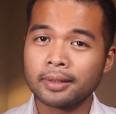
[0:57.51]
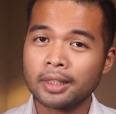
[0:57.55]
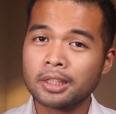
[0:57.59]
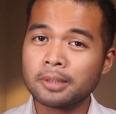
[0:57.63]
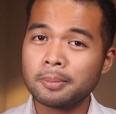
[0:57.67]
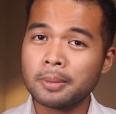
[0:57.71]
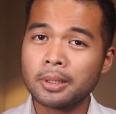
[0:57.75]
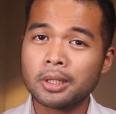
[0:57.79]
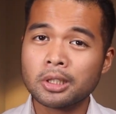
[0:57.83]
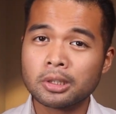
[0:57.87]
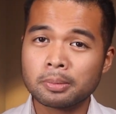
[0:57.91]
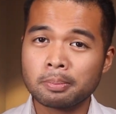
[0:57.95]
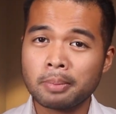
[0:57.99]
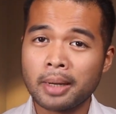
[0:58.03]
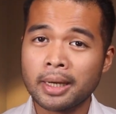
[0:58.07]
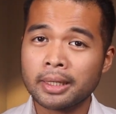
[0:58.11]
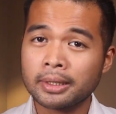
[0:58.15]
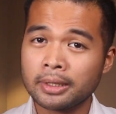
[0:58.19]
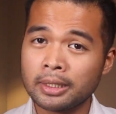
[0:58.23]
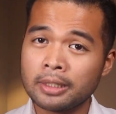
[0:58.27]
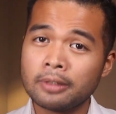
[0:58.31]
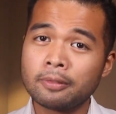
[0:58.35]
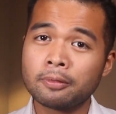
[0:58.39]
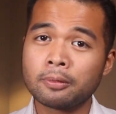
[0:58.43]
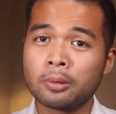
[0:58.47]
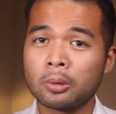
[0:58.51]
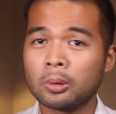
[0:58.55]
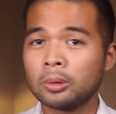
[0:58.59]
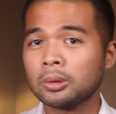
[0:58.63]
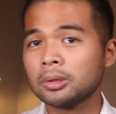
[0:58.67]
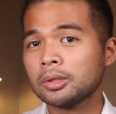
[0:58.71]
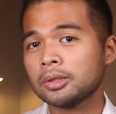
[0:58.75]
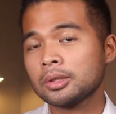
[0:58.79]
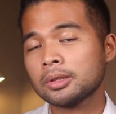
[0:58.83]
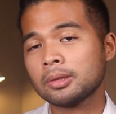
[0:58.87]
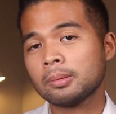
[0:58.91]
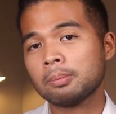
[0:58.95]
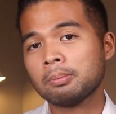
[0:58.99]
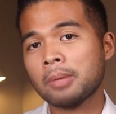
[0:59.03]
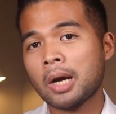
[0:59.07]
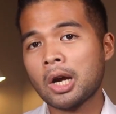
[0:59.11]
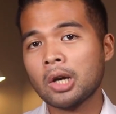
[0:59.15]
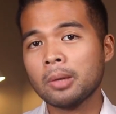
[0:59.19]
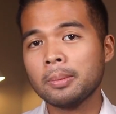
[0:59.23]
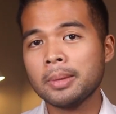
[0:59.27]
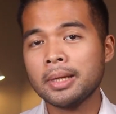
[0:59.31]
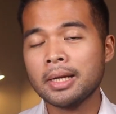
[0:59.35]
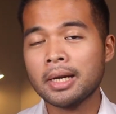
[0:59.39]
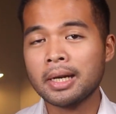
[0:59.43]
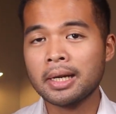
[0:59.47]
And that's because by default,
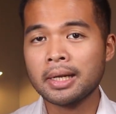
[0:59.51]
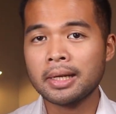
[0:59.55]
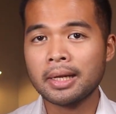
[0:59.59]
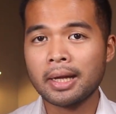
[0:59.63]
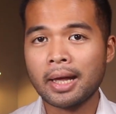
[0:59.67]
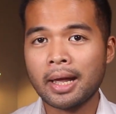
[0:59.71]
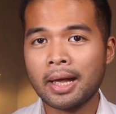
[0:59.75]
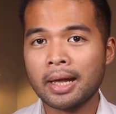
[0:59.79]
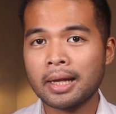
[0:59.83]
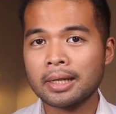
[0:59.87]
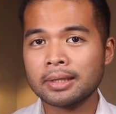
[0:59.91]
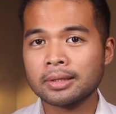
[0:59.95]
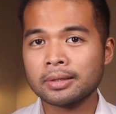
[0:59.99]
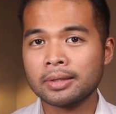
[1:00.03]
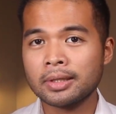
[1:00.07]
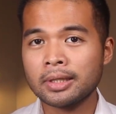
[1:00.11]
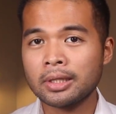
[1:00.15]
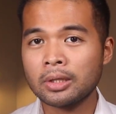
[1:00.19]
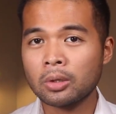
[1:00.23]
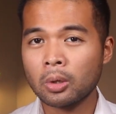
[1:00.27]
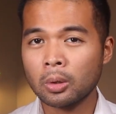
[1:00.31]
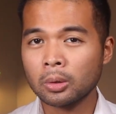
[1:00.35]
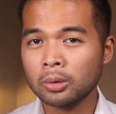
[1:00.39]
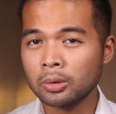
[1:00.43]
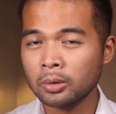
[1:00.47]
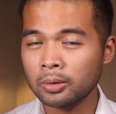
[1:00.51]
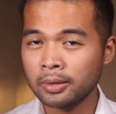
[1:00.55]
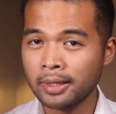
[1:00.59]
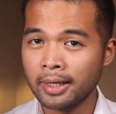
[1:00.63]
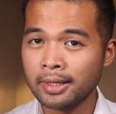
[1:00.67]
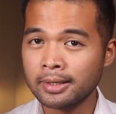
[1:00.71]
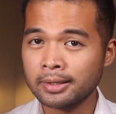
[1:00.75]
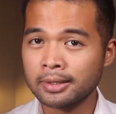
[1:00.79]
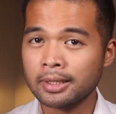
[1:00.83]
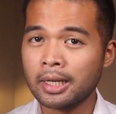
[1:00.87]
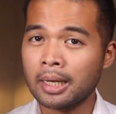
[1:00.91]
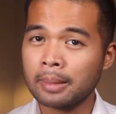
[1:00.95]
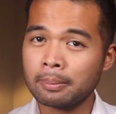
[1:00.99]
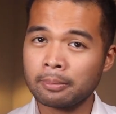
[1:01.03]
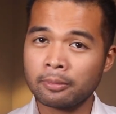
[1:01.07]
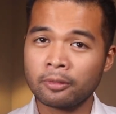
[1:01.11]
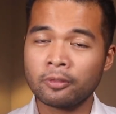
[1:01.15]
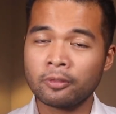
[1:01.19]
Power BI has the auto date time